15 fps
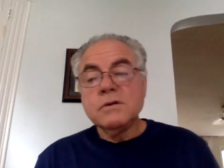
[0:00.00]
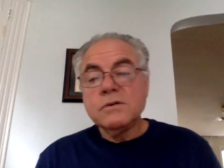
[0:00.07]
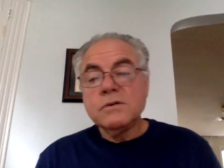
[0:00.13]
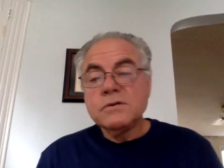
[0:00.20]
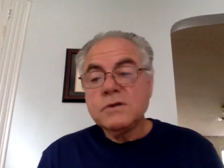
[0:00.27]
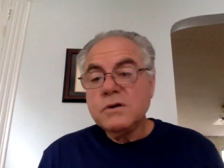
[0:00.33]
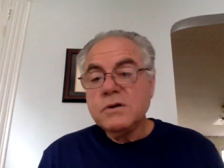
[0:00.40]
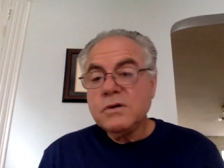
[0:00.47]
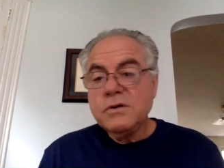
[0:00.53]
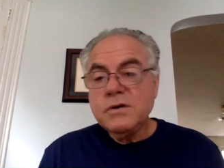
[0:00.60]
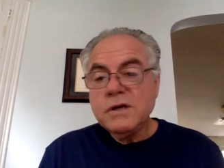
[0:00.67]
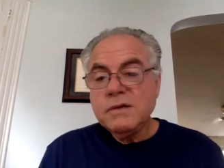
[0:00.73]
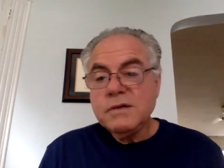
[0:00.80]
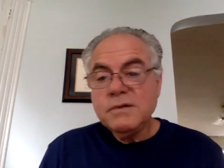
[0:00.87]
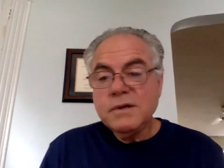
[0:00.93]
so you
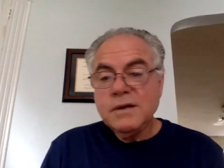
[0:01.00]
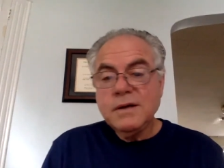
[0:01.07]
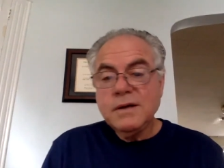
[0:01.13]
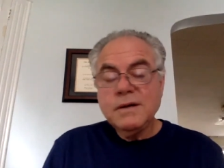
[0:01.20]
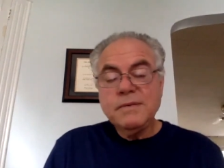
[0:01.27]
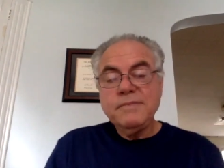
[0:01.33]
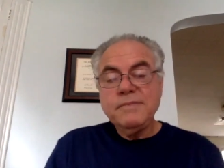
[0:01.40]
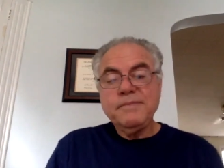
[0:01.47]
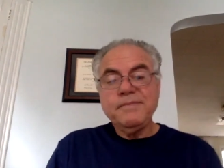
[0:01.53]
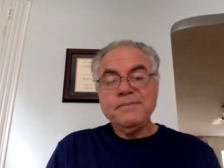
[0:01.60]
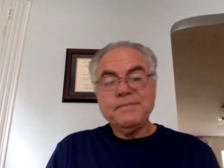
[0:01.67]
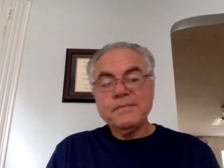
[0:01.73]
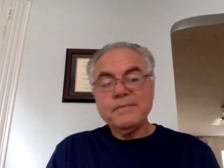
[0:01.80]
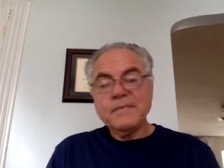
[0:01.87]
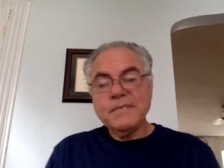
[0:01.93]
can uh,
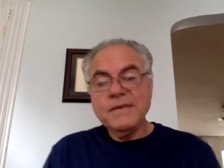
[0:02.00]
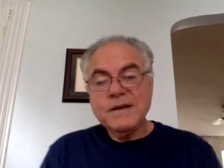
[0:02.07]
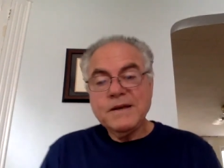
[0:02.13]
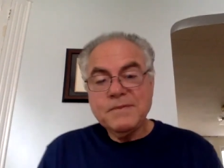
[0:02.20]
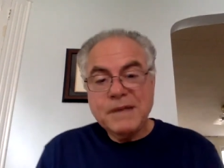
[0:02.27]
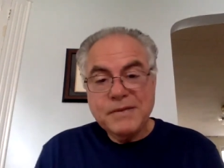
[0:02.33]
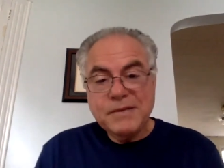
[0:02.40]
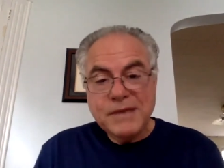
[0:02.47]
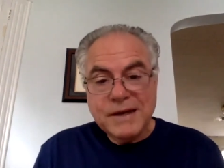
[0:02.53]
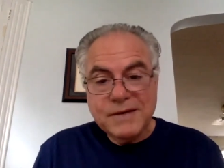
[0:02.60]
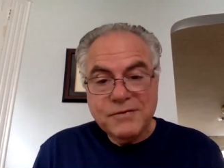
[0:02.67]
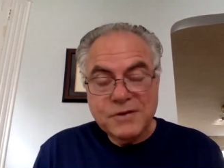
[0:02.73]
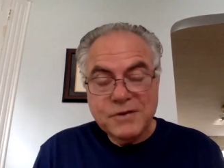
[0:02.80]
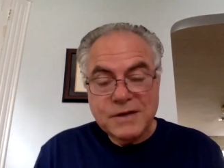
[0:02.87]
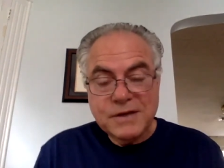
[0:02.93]
think about that
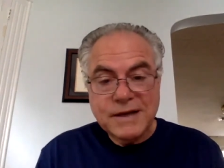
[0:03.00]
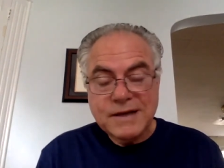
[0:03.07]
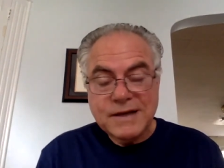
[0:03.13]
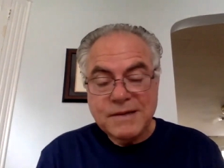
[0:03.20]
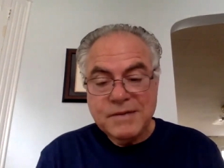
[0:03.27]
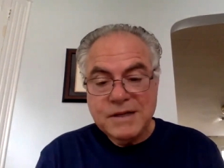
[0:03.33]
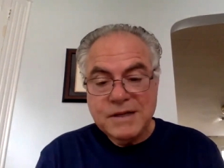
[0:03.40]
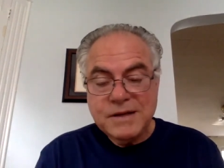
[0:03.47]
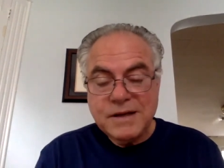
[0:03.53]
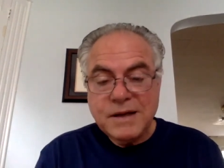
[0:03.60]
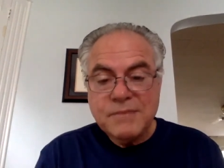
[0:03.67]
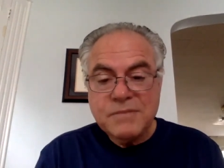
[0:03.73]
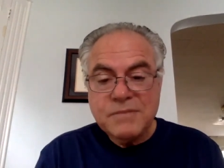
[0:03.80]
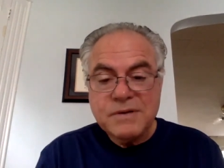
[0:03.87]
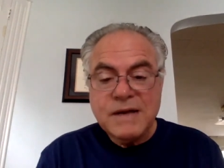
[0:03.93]
if you would like. I mean,
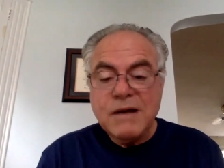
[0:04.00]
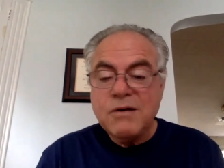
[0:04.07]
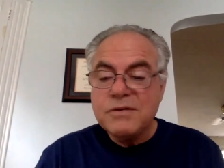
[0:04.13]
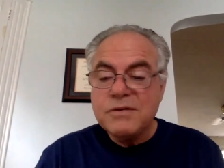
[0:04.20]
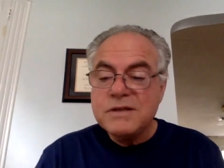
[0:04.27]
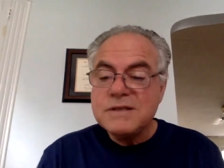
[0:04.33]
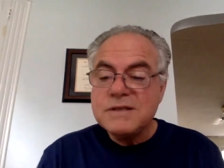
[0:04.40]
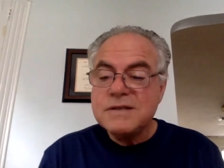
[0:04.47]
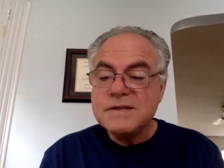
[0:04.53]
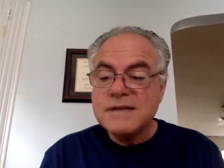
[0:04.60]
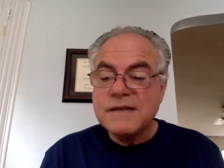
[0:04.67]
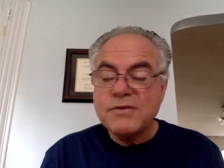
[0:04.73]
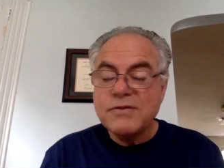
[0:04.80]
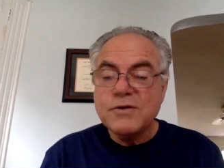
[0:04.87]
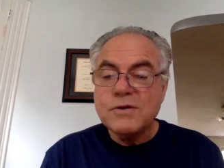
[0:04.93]
I'm now this is
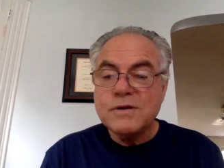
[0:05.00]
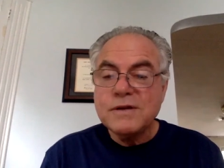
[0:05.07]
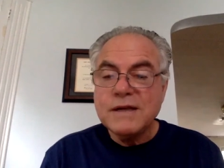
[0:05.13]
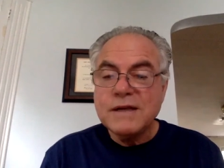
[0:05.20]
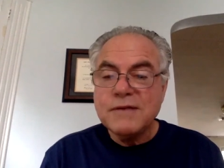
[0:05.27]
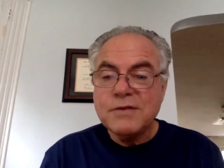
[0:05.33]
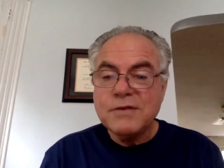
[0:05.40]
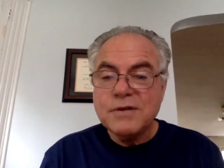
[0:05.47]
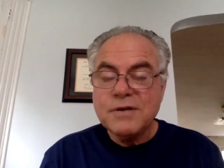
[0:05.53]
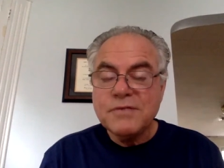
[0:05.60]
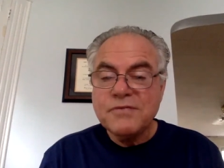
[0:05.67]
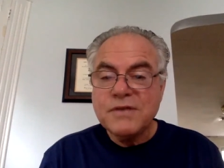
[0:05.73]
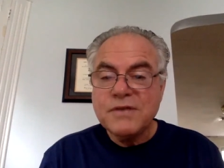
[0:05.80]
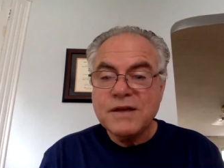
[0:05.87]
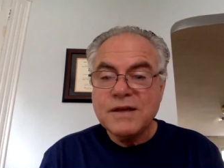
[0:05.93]
that third level of
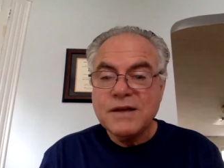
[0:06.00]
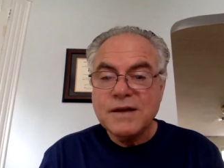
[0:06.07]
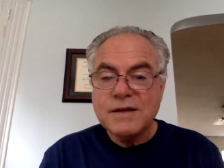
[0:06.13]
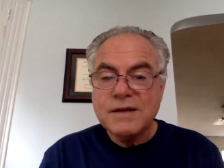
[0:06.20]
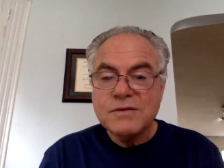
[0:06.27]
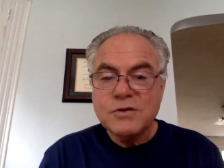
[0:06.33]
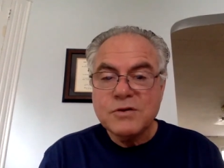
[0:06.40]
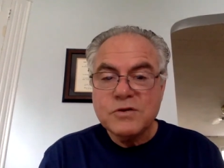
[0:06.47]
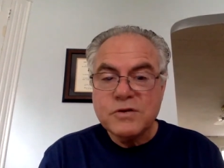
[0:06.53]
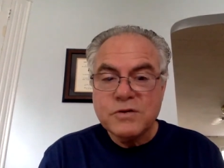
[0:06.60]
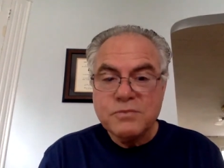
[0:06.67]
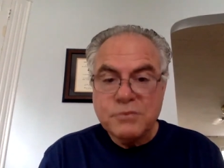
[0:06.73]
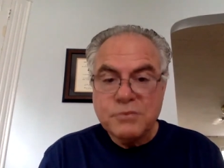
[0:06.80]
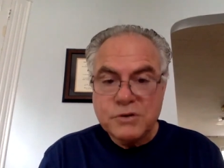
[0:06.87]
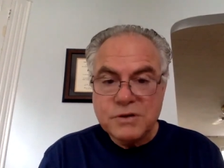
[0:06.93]
thinking. I told you they
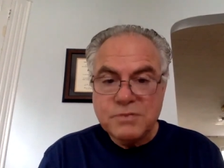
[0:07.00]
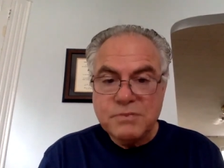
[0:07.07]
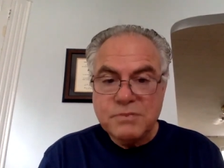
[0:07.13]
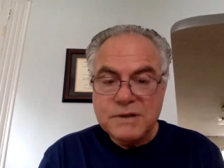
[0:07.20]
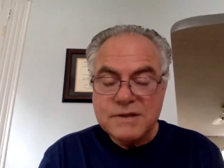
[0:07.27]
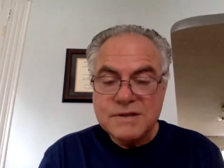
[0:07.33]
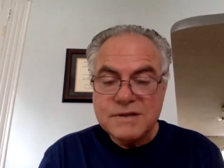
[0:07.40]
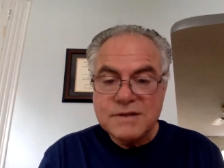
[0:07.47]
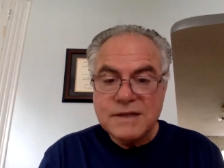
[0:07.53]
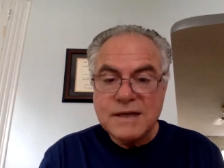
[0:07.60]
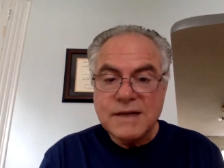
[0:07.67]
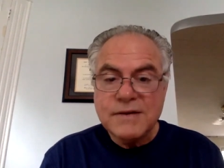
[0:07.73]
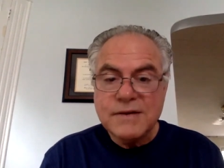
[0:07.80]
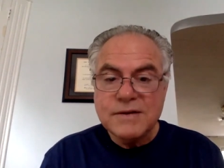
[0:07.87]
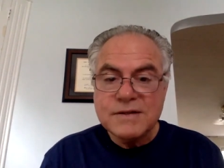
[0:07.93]
put the pieces
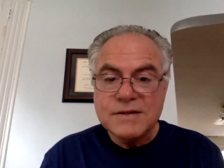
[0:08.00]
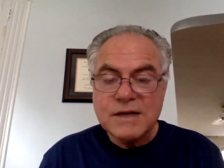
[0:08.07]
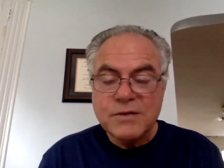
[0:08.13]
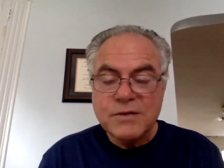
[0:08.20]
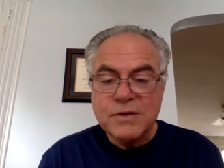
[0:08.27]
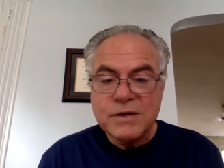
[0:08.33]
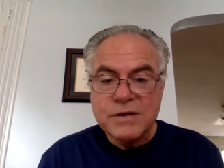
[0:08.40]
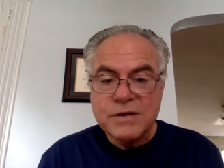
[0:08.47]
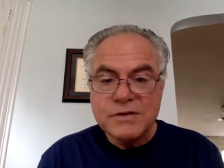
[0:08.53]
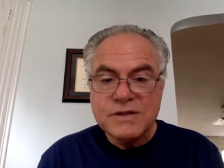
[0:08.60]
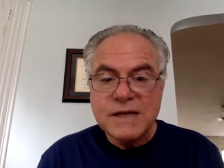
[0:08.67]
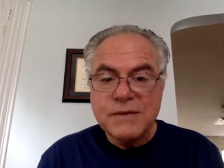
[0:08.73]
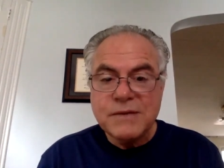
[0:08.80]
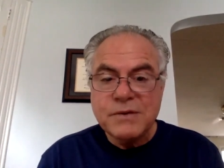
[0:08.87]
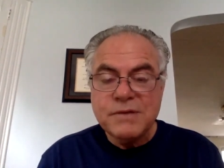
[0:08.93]
together. Second one,
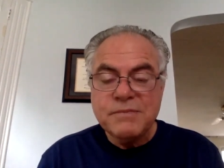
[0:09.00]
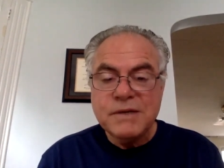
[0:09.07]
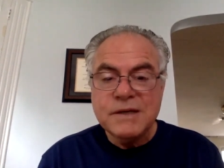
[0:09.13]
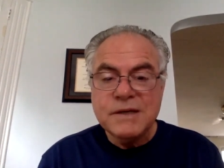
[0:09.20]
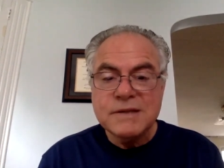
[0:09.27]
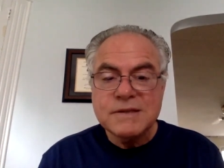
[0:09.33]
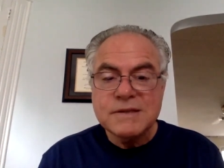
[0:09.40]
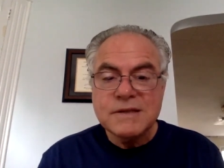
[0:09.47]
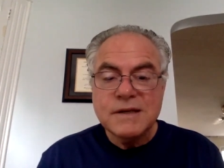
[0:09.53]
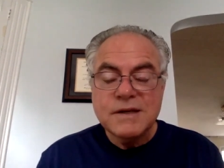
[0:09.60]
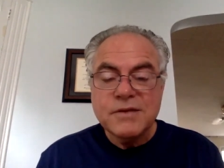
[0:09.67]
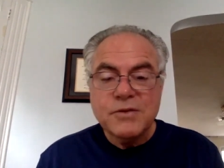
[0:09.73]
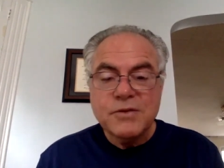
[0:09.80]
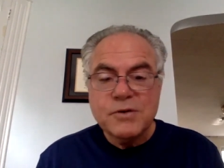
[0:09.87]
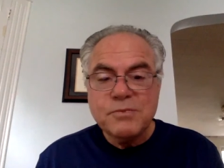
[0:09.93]
understand what it means.
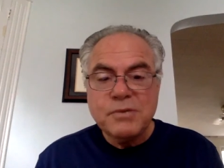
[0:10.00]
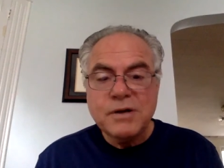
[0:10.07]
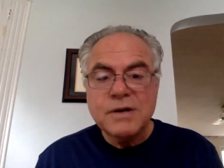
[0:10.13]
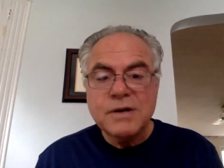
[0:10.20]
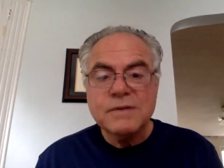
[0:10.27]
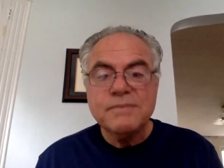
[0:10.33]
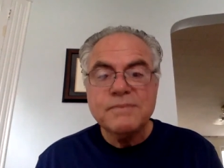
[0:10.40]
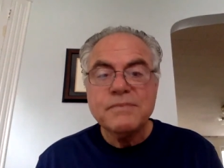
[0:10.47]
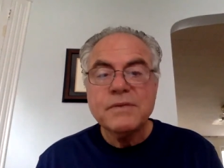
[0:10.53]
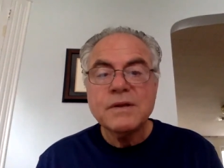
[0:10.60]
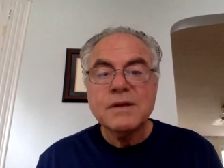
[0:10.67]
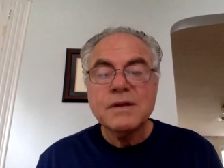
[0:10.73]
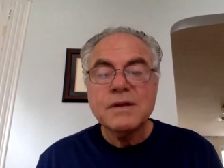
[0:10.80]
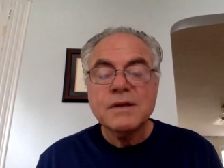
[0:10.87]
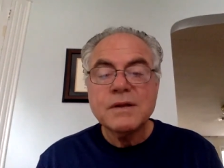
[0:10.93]
Third part,
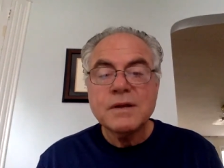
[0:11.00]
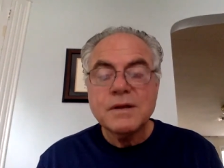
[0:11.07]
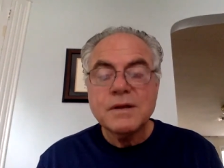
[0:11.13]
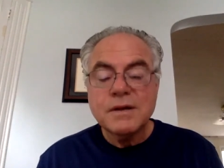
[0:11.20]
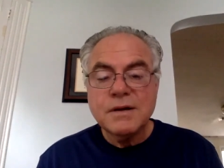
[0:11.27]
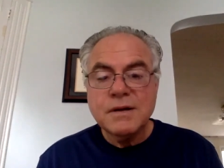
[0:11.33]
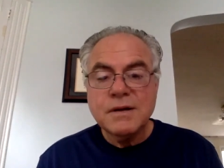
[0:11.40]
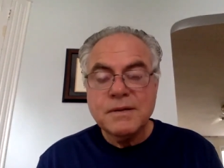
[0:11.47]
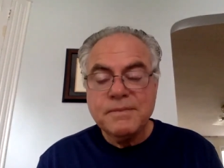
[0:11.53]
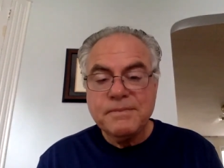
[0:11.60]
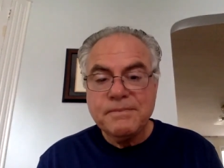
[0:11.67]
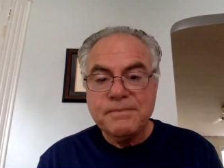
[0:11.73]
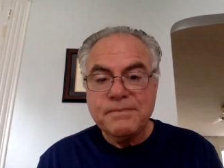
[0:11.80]
um,